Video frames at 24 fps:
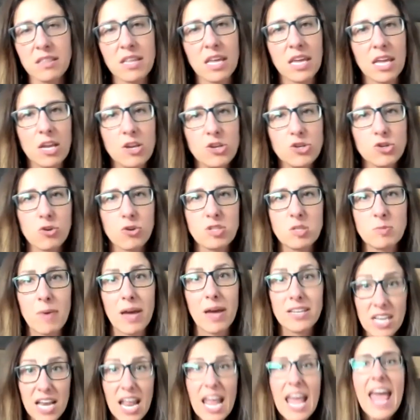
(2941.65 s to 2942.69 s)
and the
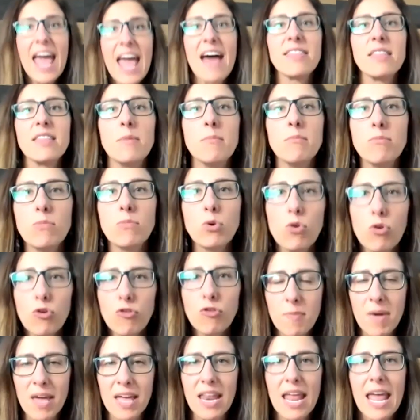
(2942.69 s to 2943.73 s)
introspection and the
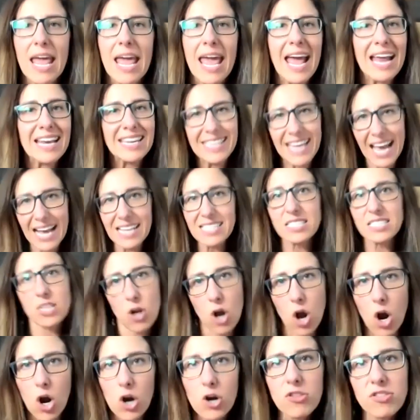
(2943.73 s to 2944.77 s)
movement. And yes,
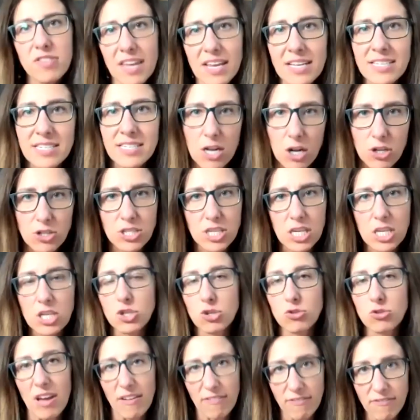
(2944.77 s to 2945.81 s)
there are things that I'll
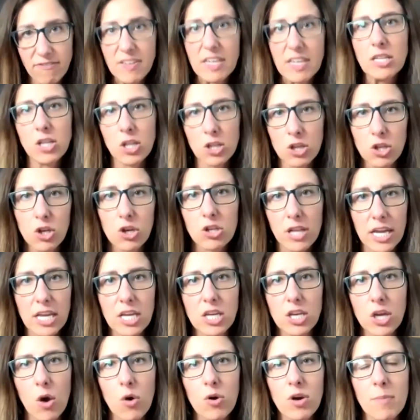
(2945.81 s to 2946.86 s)
teach you that feel and look
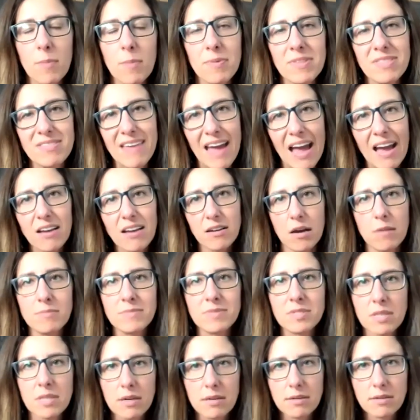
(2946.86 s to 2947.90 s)
like yoga, but that
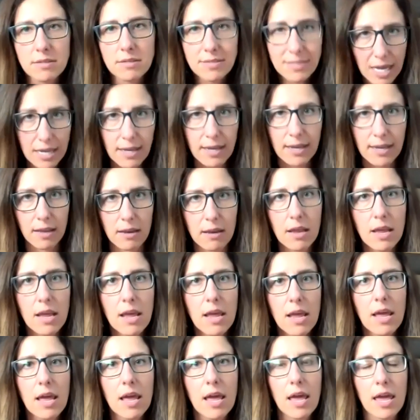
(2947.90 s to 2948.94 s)
comes second.
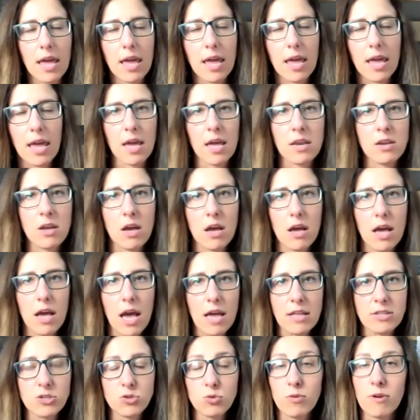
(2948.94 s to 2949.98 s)
And
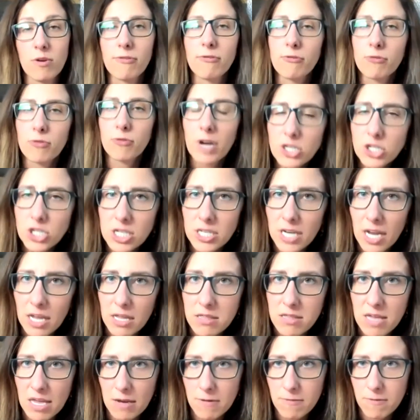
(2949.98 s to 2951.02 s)
it's refreshing, I
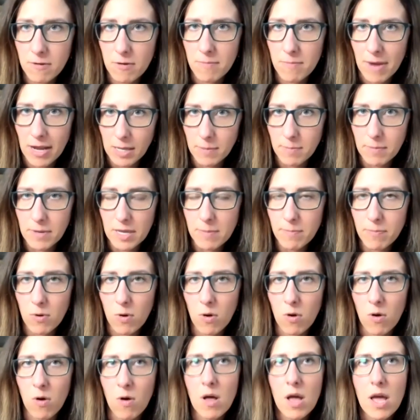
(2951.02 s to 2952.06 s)
think, for many
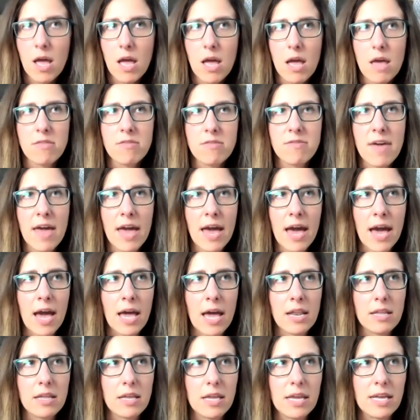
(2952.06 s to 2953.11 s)
people
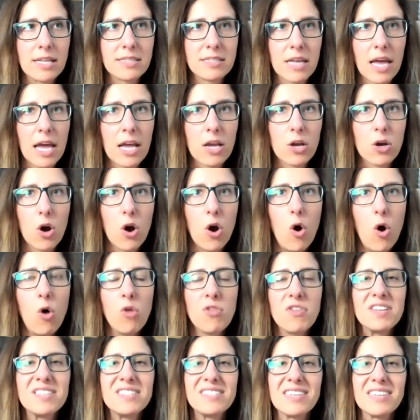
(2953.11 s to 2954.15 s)
that it's like, oh,
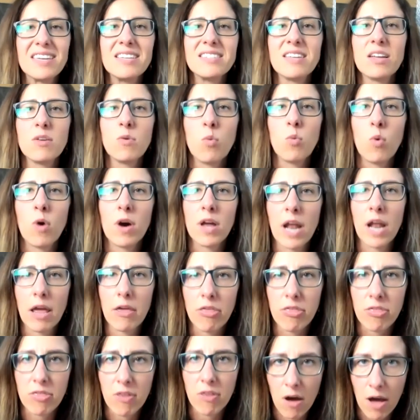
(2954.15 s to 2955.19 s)
this isn't what I
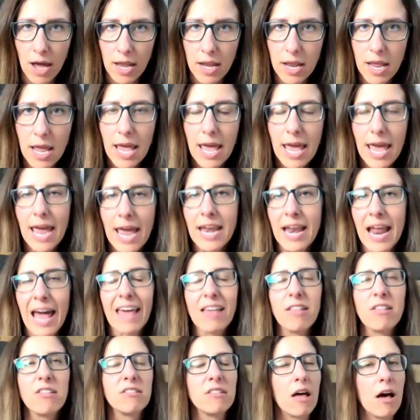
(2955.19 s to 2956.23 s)
thought. And I
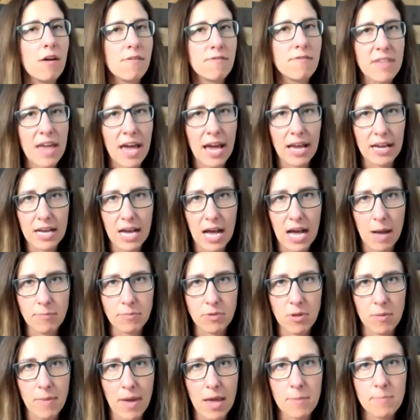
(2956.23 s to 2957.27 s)
love that
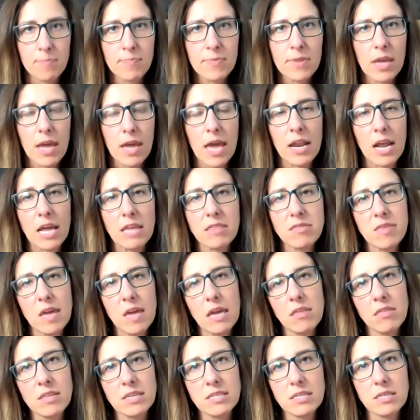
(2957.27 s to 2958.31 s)
compliment. And I
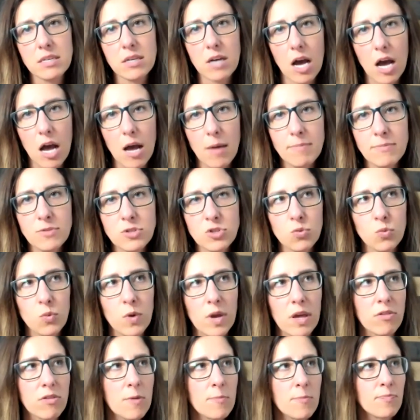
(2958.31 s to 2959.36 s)
think this comes
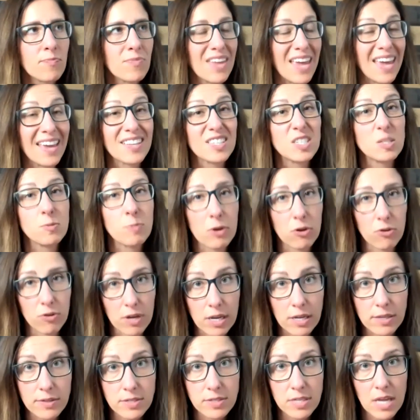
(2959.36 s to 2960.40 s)
with
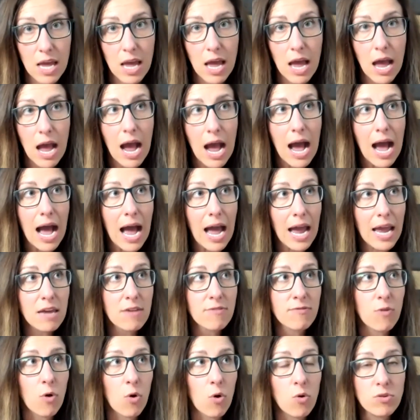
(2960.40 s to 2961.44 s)
experience. I
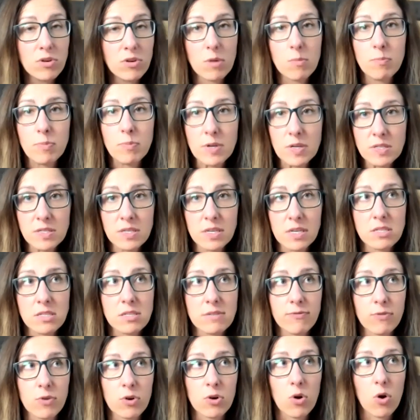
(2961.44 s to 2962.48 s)
have owned a
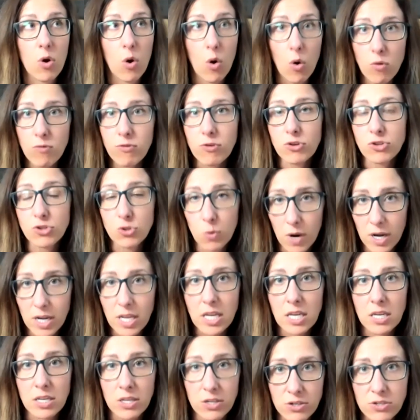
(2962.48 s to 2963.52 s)
business for over
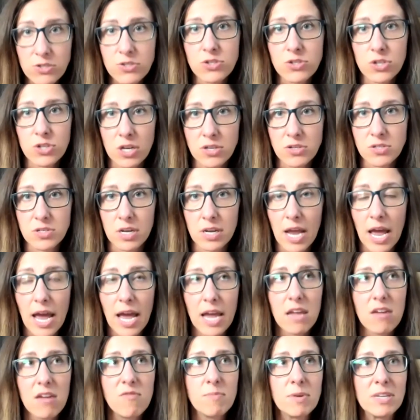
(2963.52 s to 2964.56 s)
20 years, Justin.
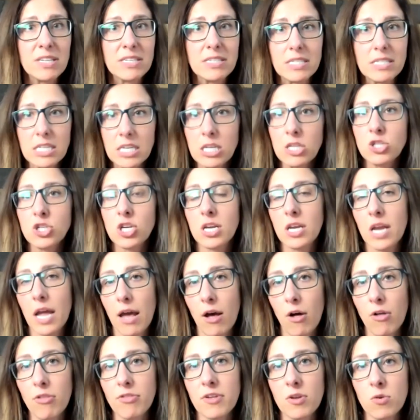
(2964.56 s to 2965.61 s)
I have been teaching
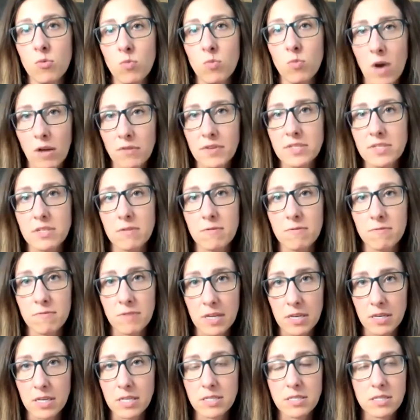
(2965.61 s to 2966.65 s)
health and wellness and
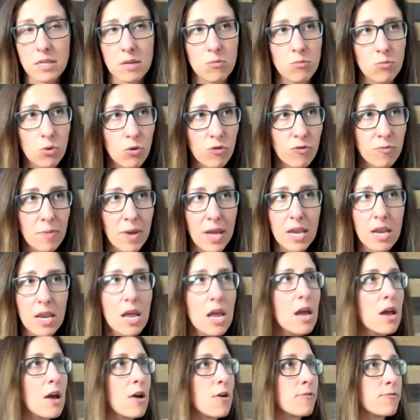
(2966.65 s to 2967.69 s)
fitness and movement
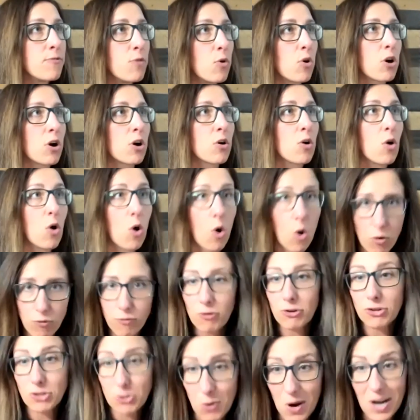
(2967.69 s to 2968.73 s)
for
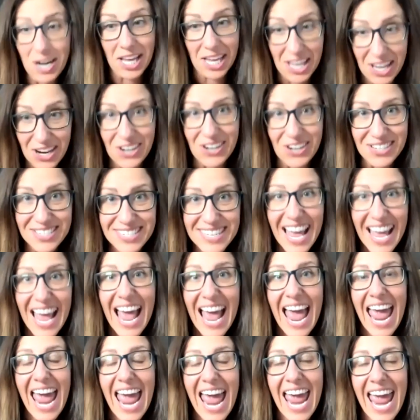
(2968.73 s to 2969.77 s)
over 20 years.
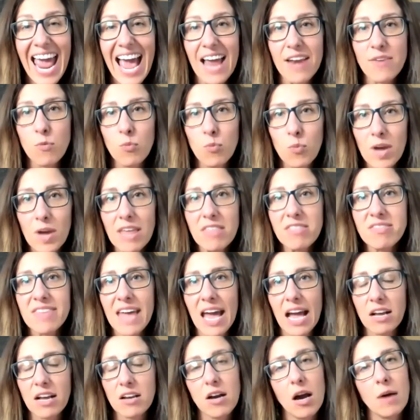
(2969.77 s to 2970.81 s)
And with
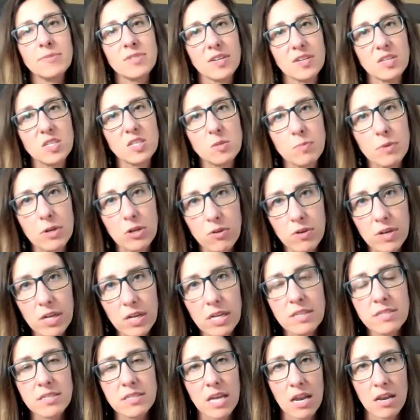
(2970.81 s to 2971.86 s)
that comes
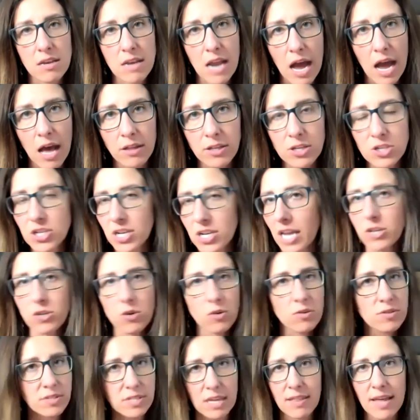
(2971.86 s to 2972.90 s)
experience and knowledge. And I
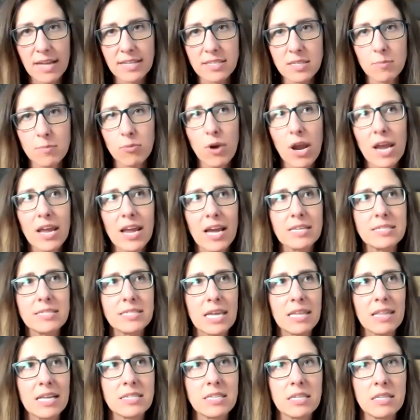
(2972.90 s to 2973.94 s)
don't say that to brag. I
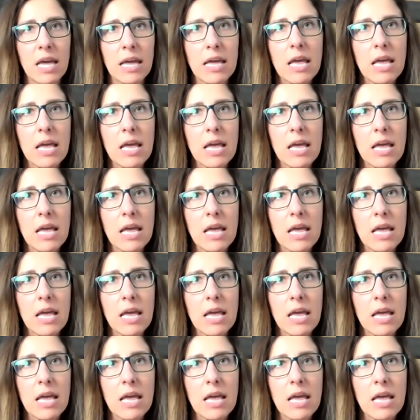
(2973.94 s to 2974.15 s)
say that to